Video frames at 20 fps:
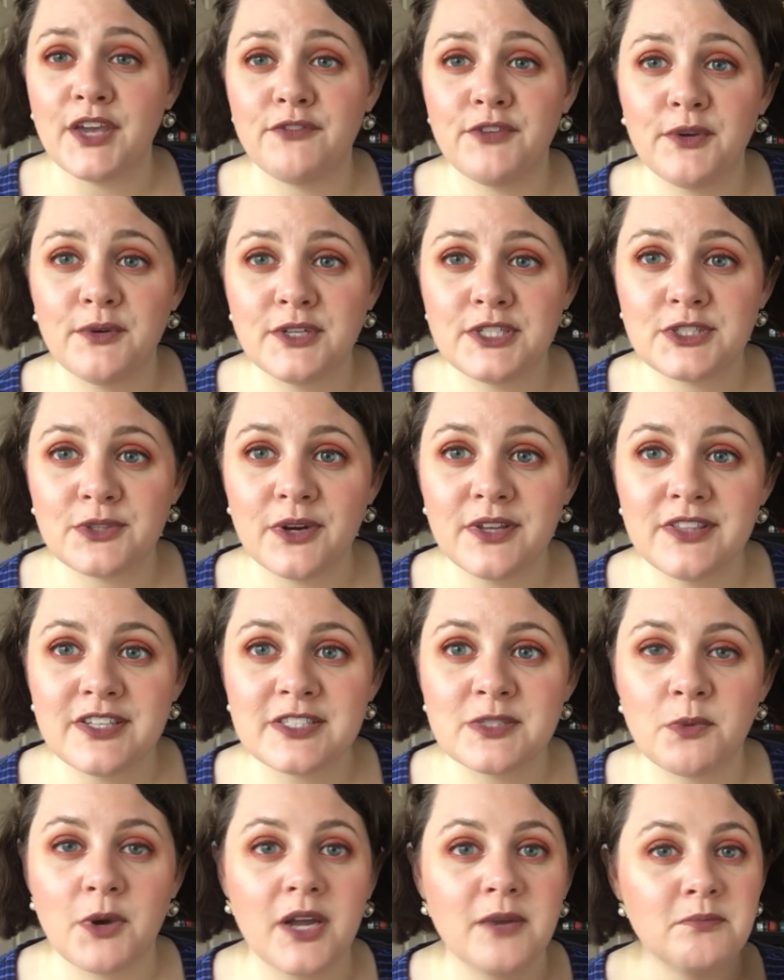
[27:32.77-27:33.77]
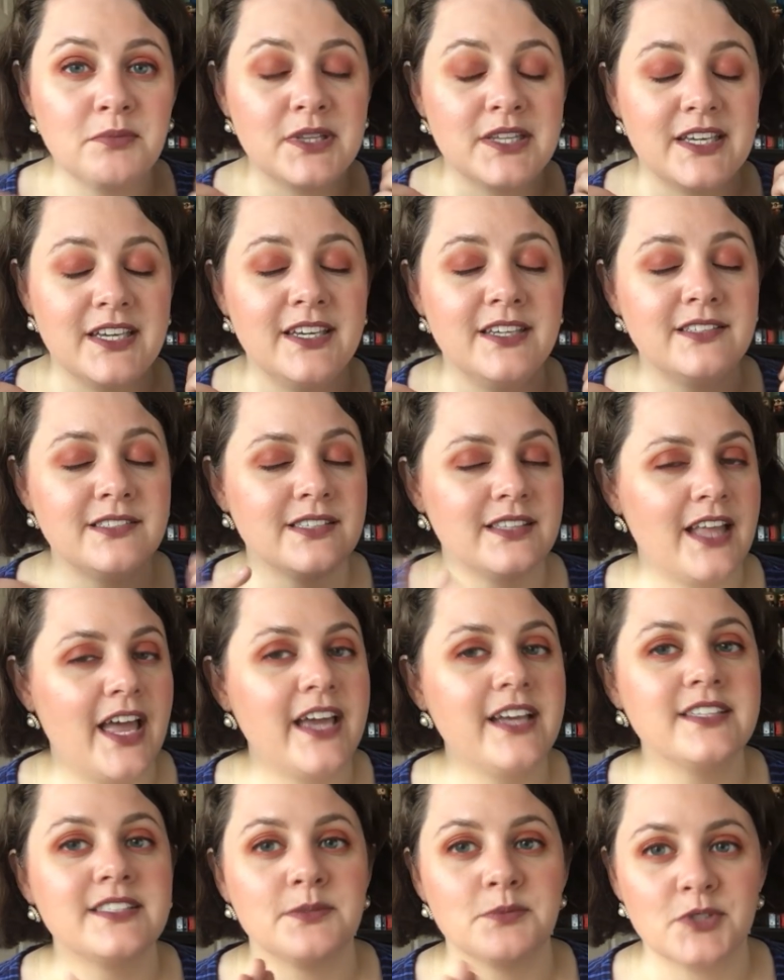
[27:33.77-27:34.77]
If you enjoyed this one, please
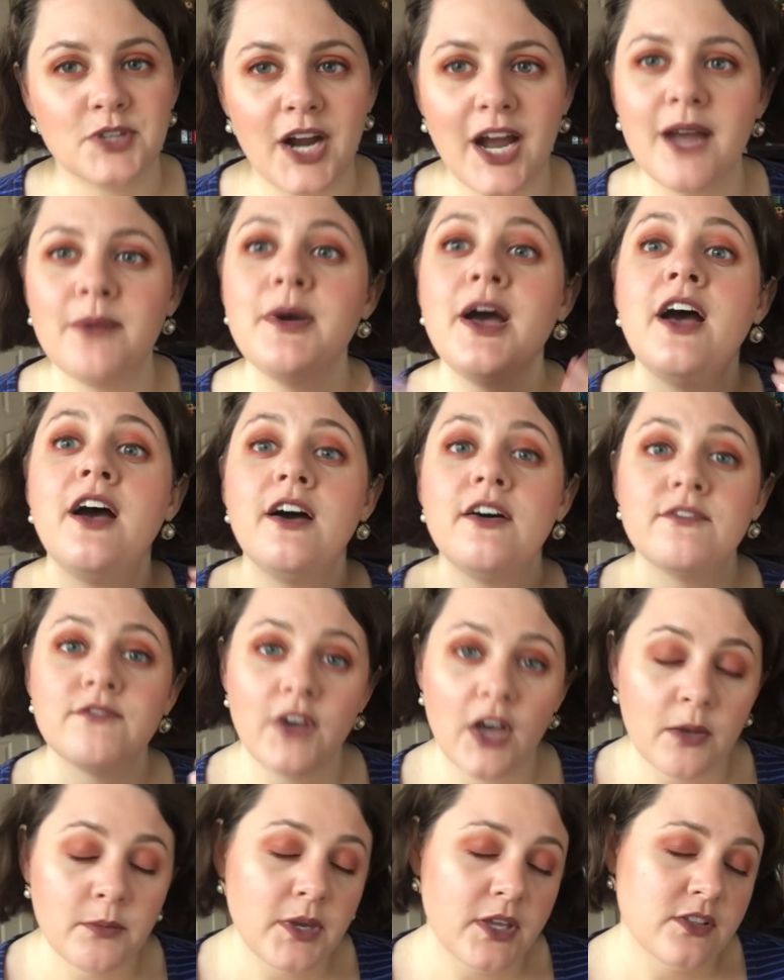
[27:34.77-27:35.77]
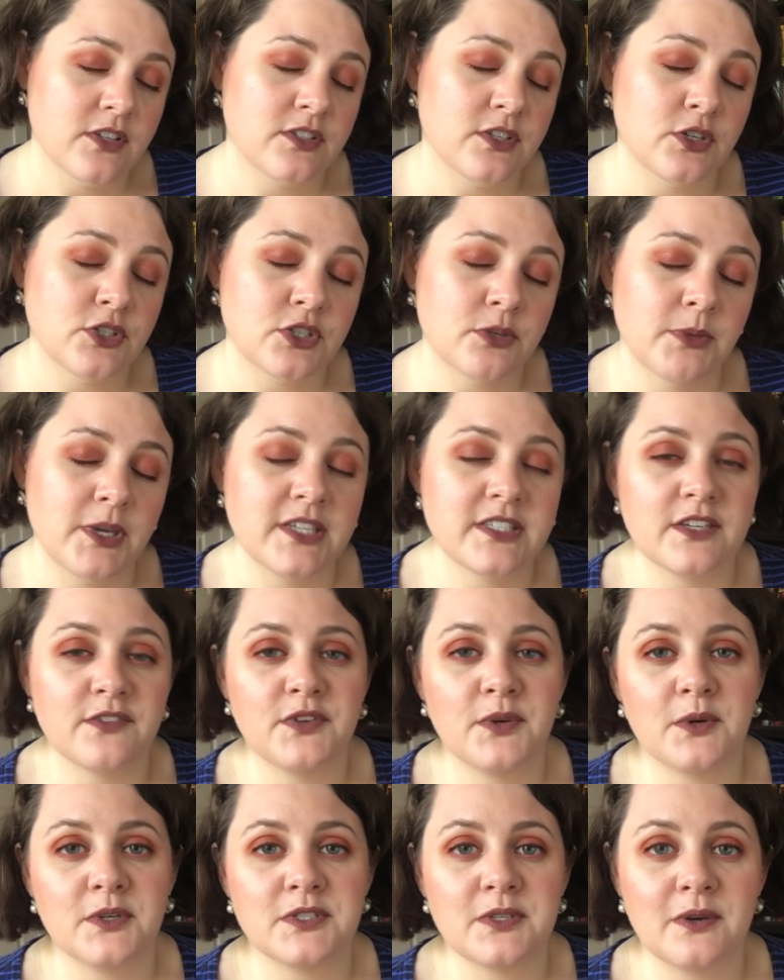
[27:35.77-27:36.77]
like, subscribe, follow me on the social medias
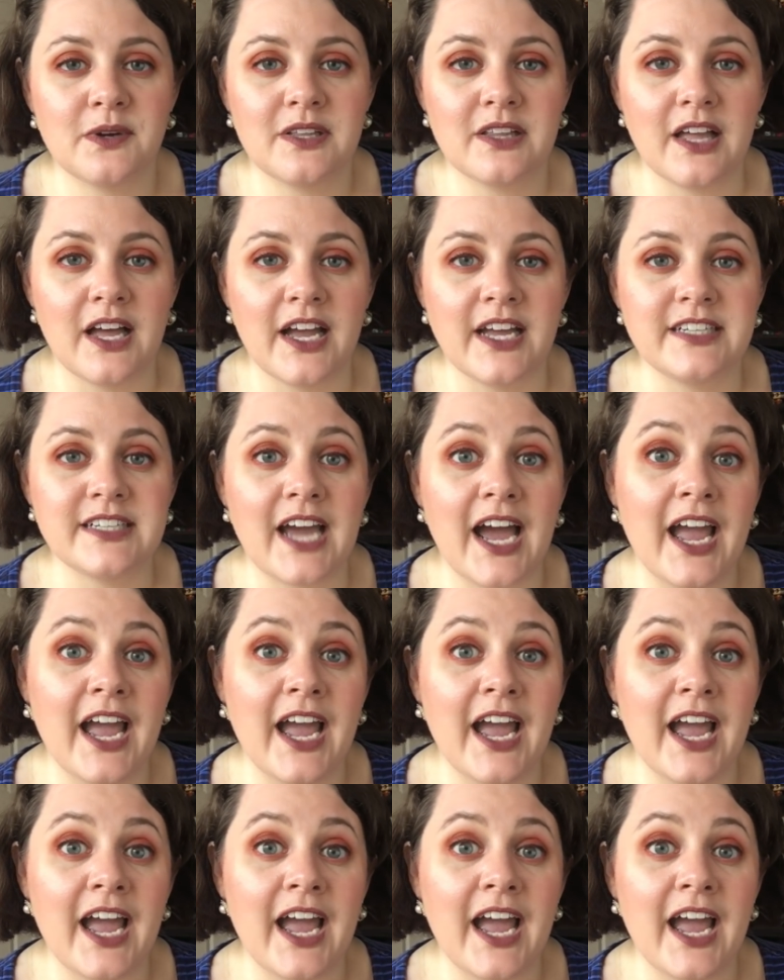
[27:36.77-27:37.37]
if you are so inclined.